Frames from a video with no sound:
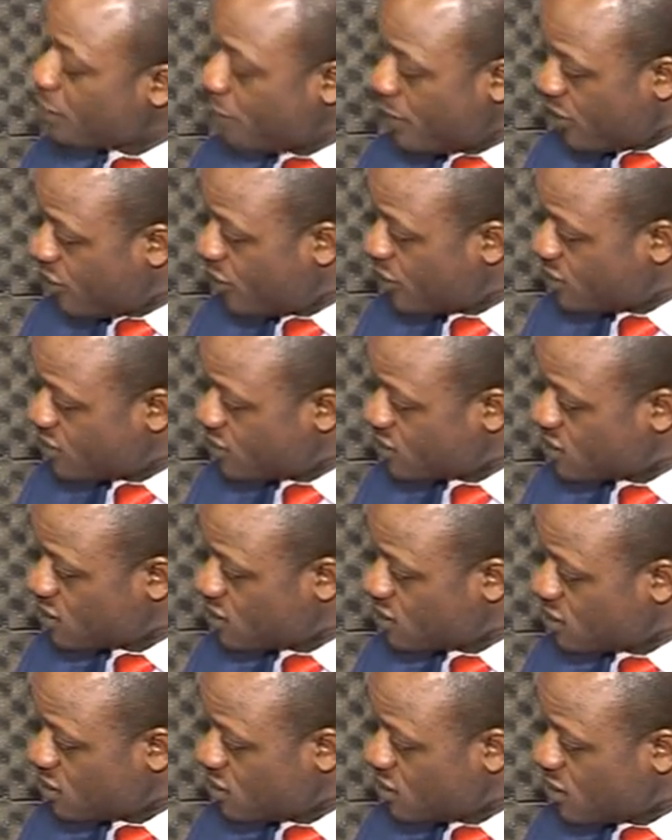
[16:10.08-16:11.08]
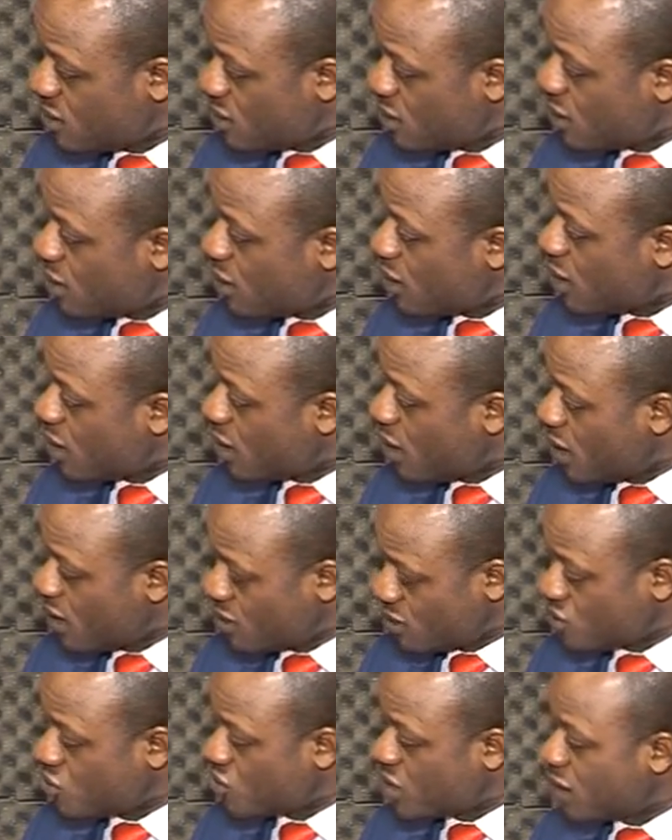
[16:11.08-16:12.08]
parents
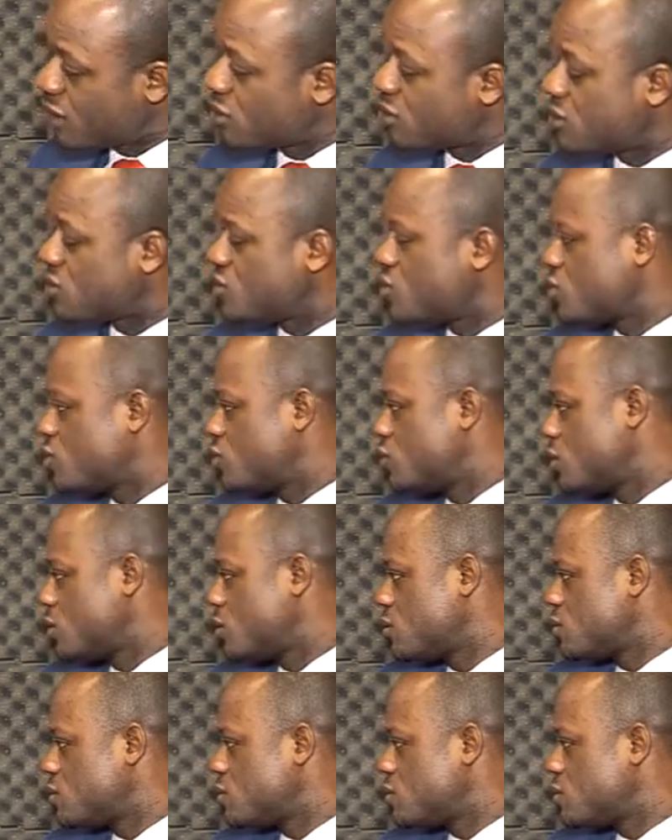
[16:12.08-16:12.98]
and the child or the children?